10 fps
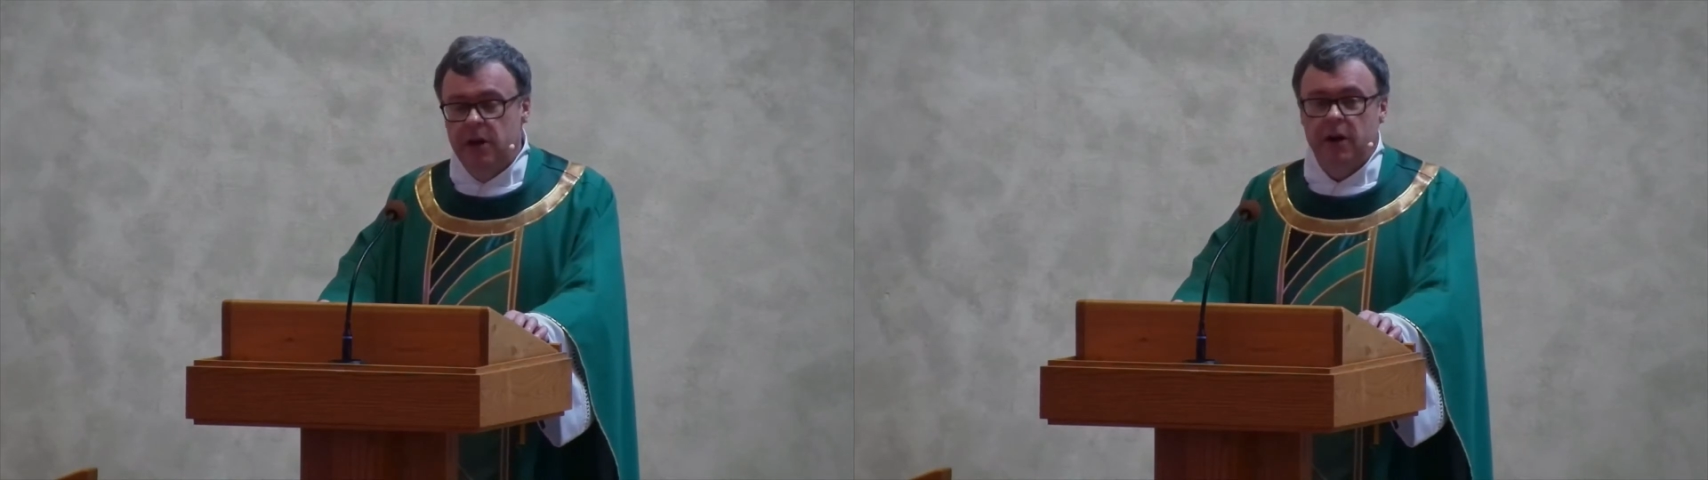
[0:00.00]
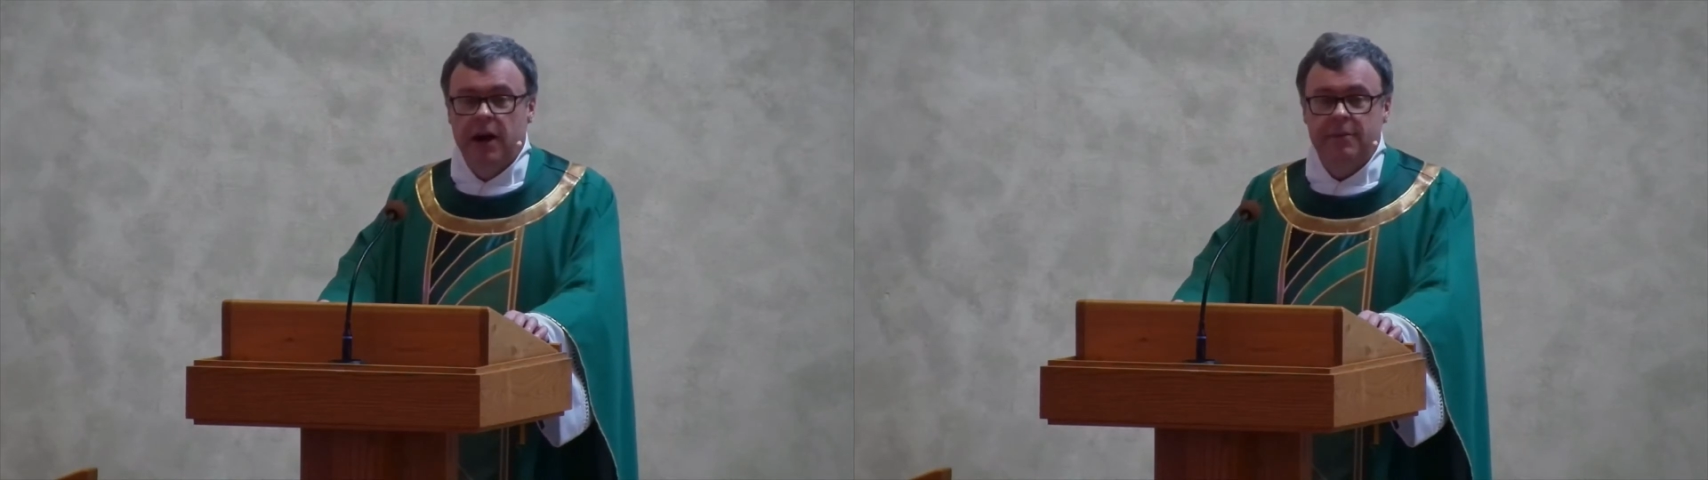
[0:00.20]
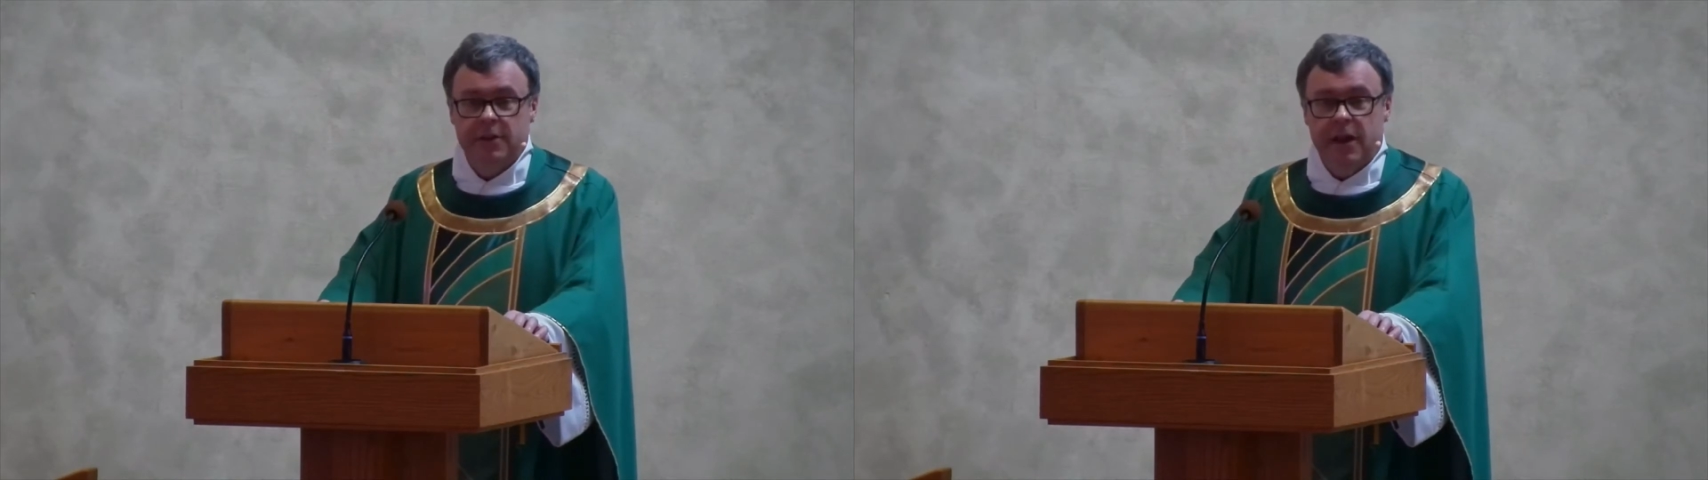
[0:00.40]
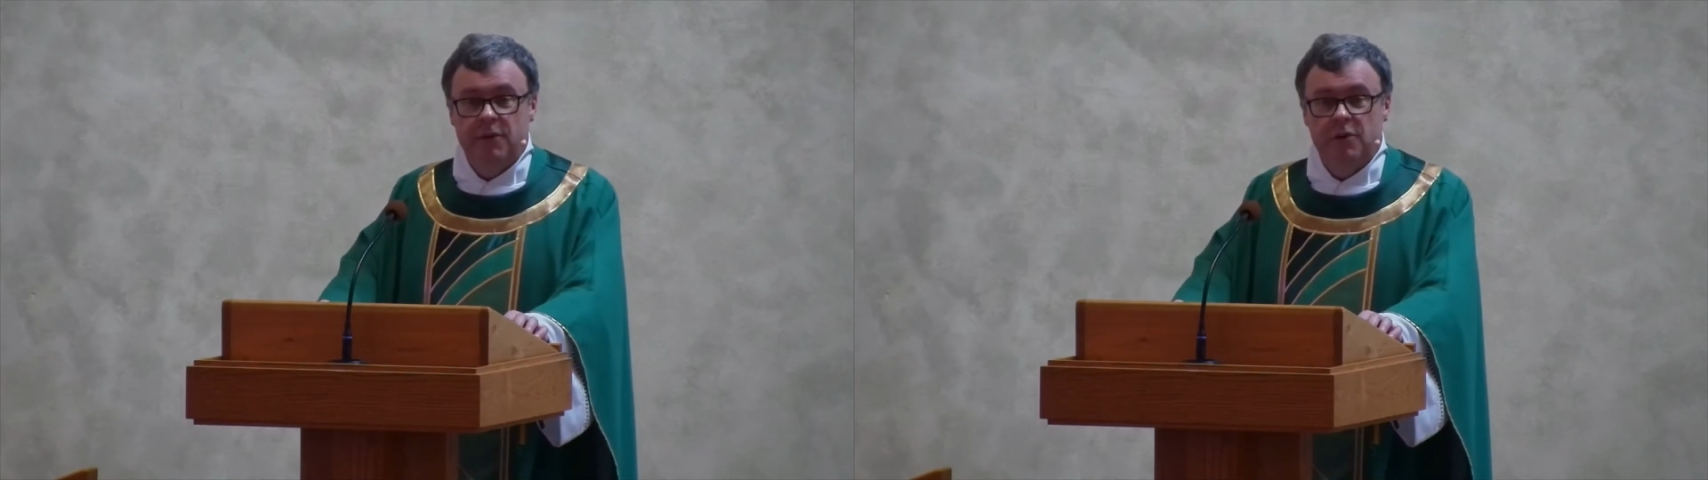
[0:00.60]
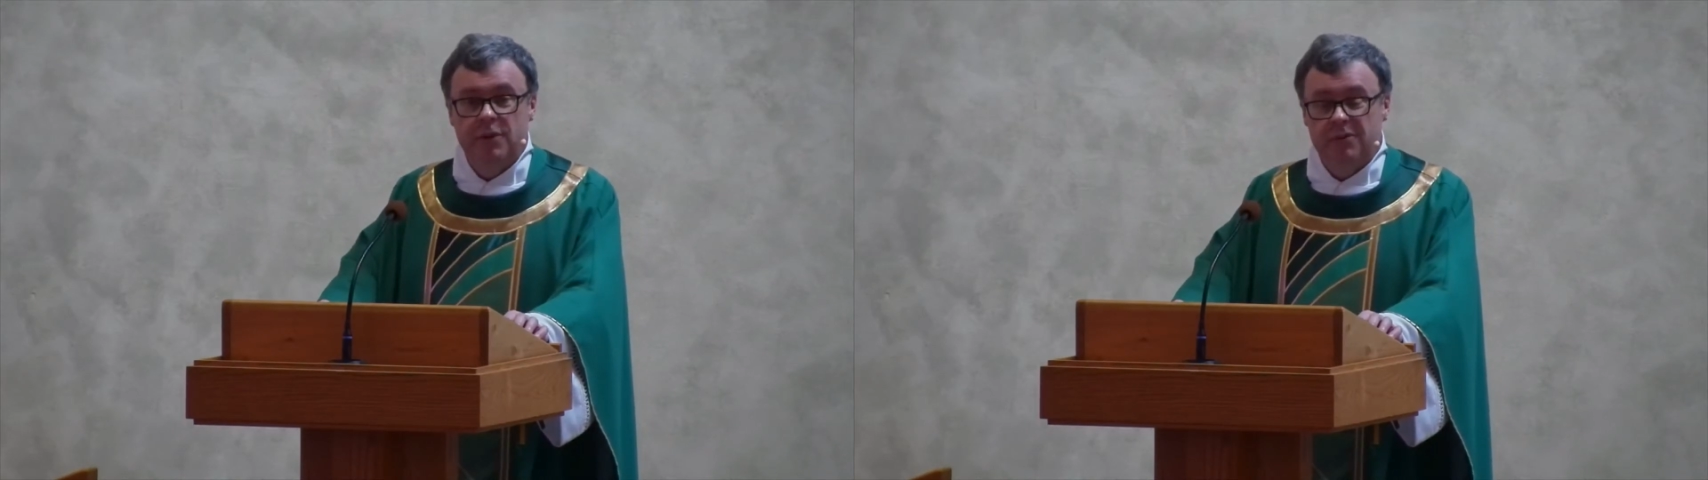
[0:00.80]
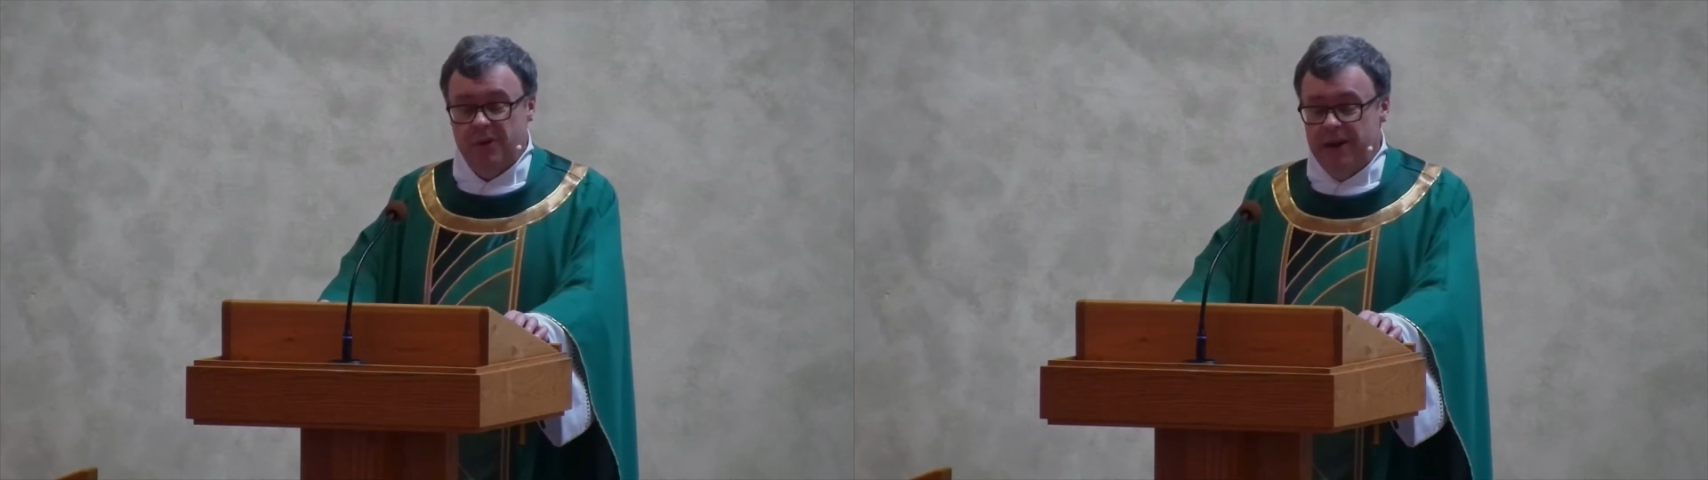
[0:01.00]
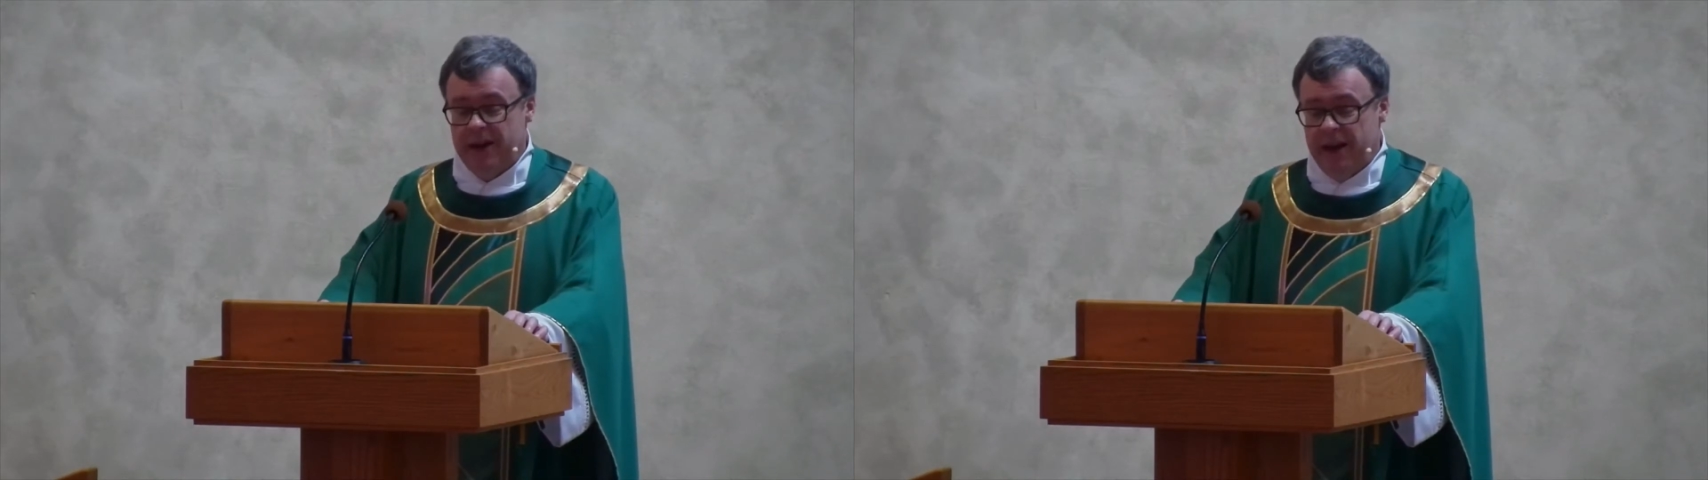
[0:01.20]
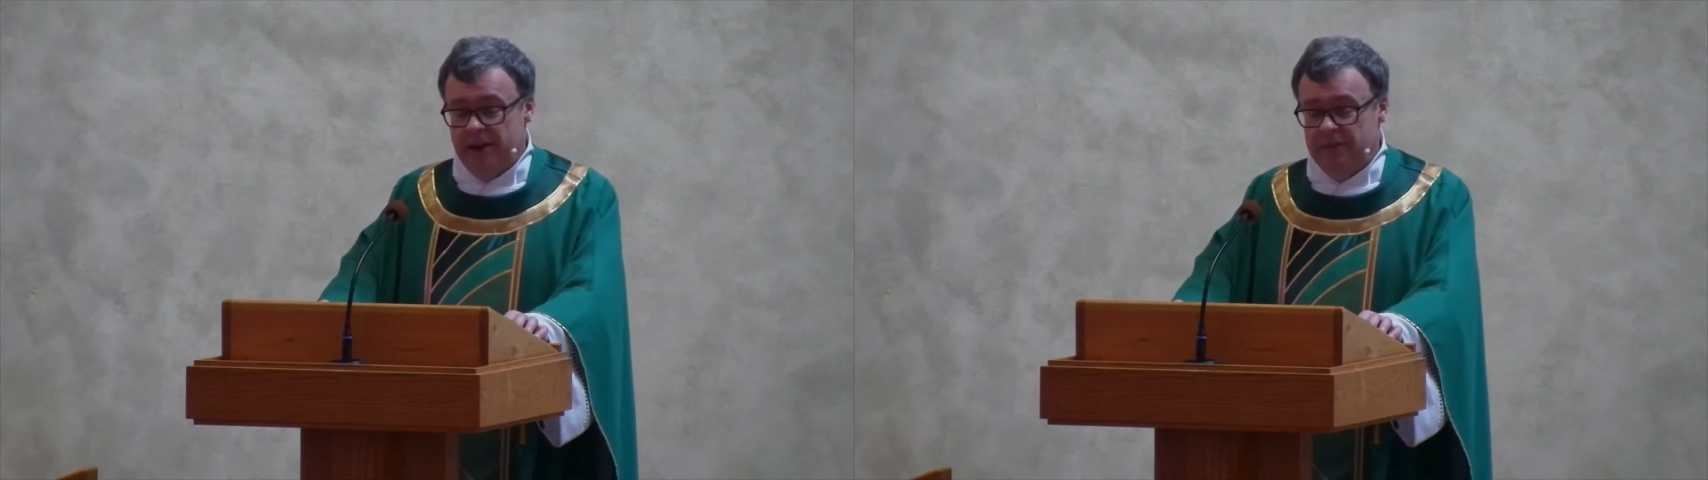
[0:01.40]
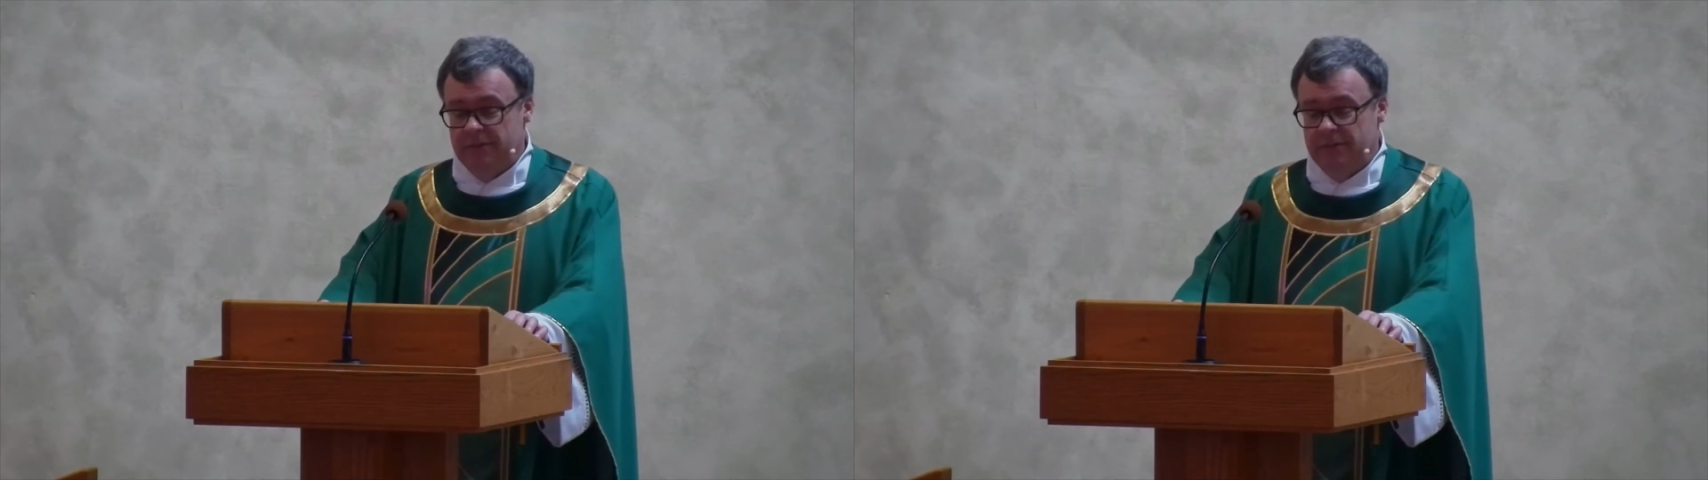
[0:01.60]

are having that moment right now.